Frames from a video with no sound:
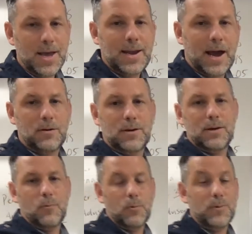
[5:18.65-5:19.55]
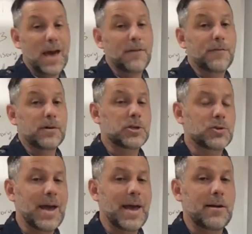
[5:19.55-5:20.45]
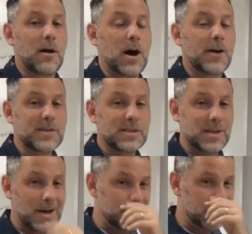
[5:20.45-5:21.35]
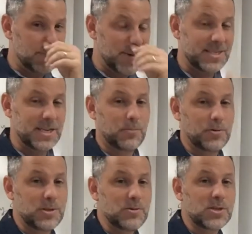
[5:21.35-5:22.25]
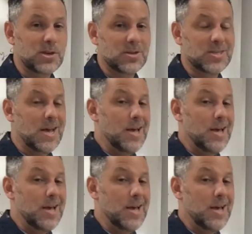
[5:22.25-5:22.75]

Now, when we have free trade, oftentimes domestic producers,